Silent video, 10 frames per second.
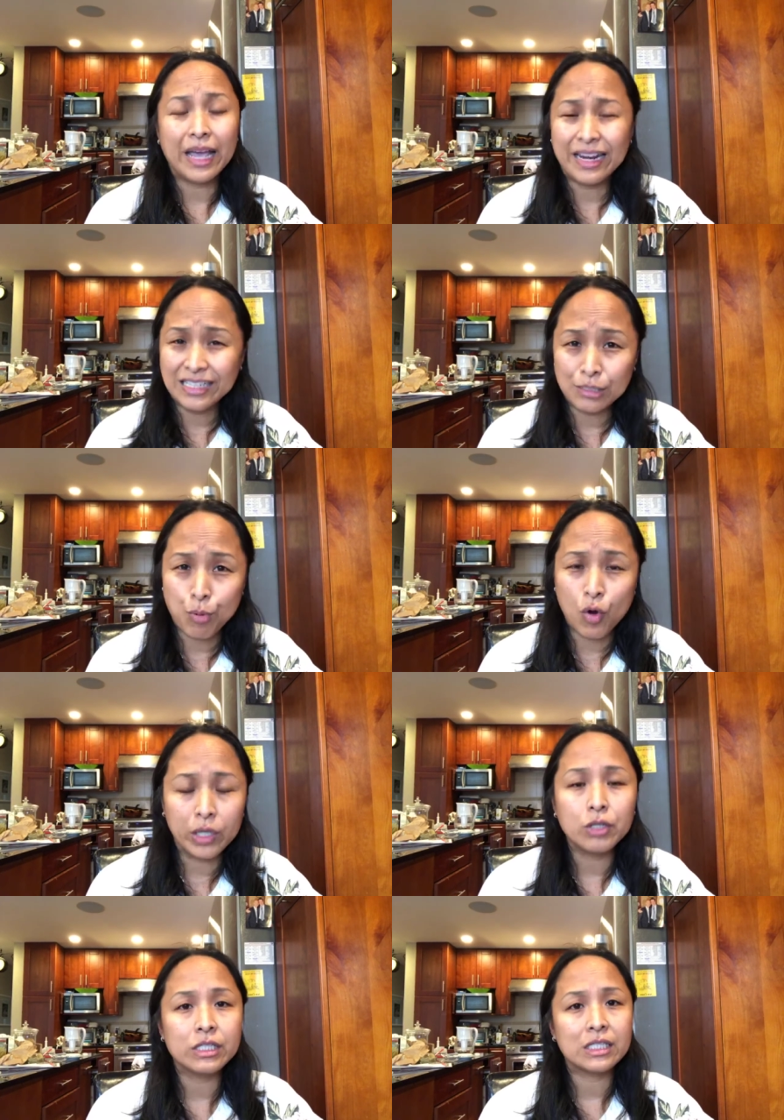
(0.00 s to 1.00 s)
At this
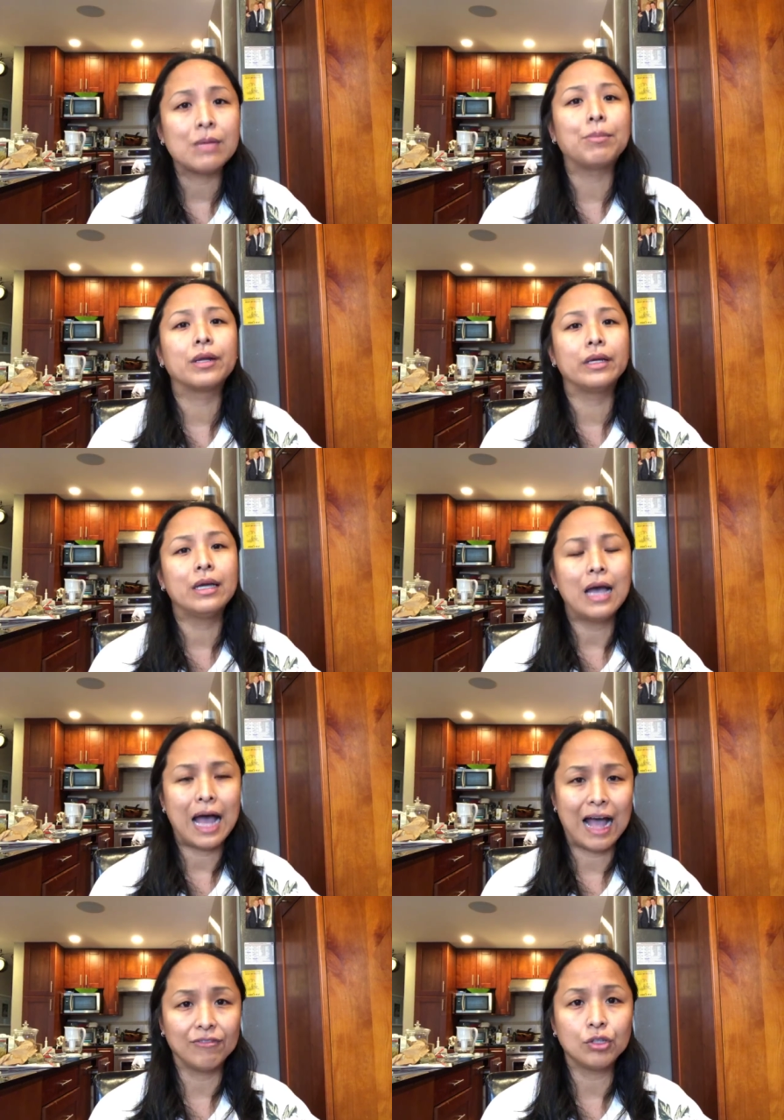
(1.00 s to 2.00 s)
point, you simply
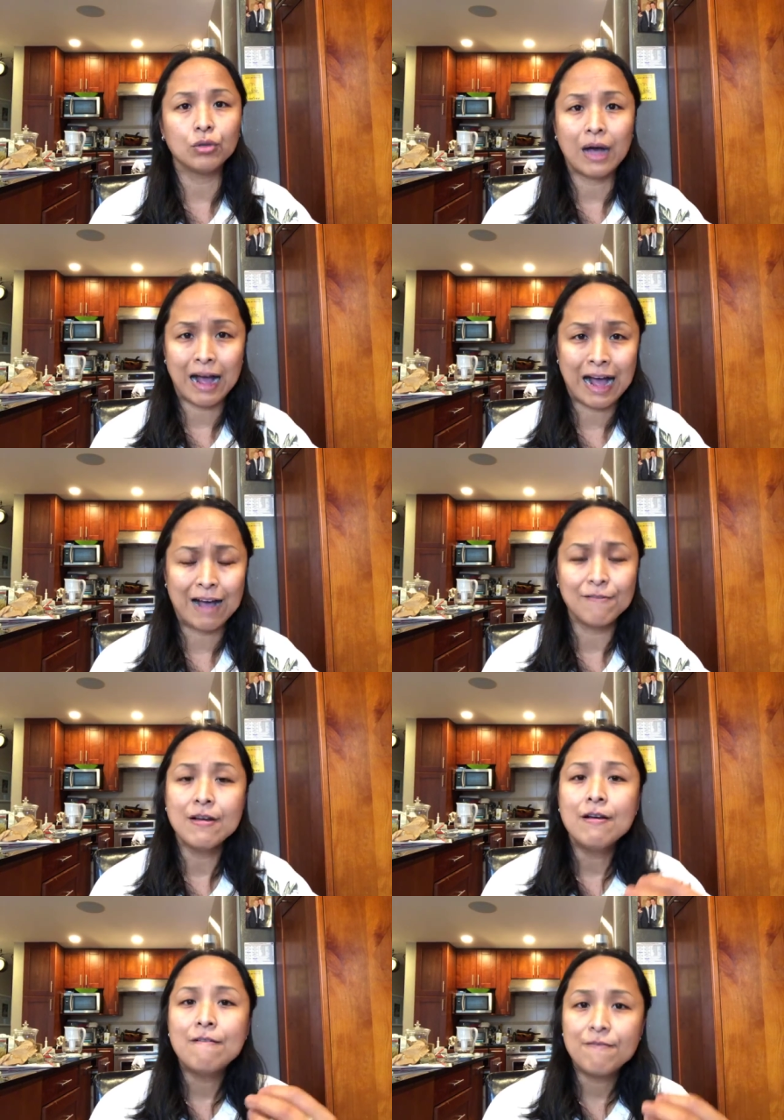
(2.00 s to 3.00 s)
have to have
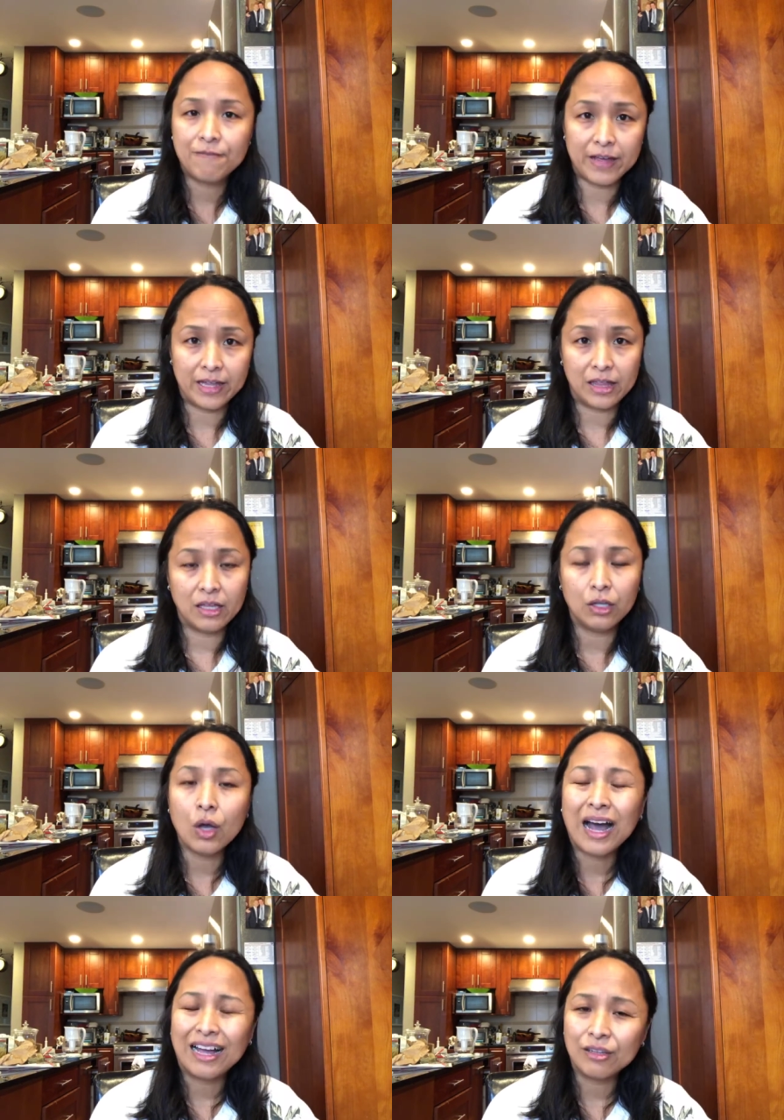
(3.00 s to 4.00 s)
faith. You
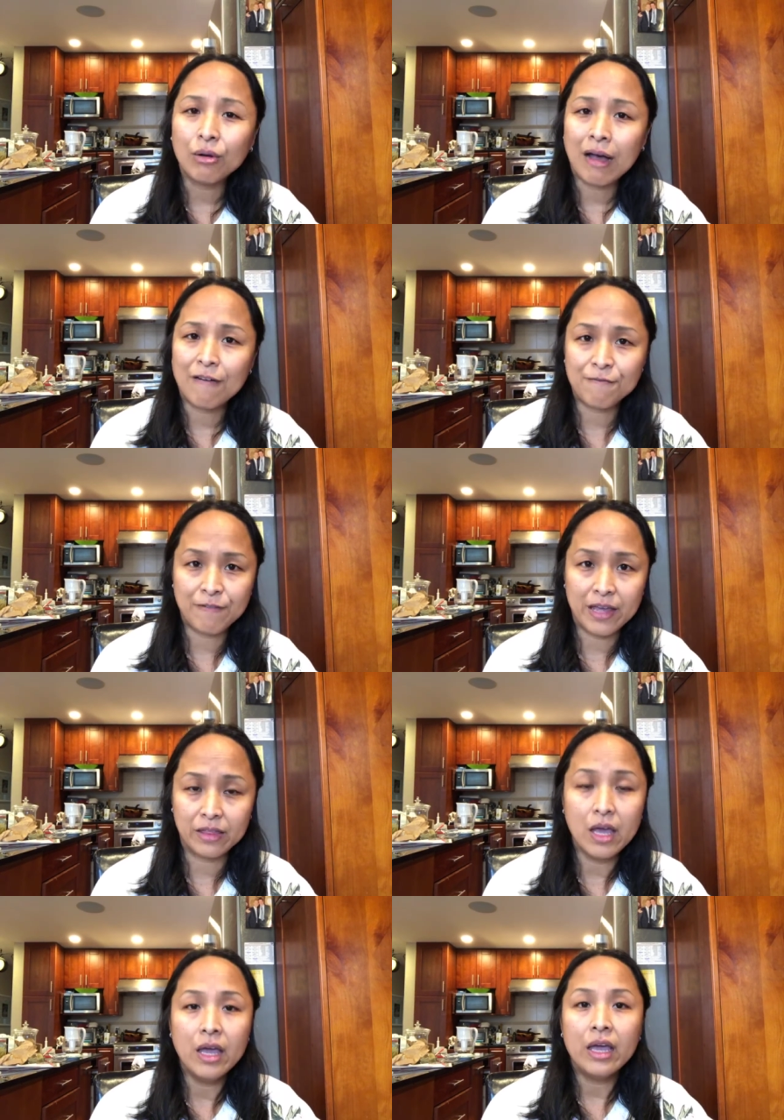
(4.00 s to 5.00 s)
have to have faith.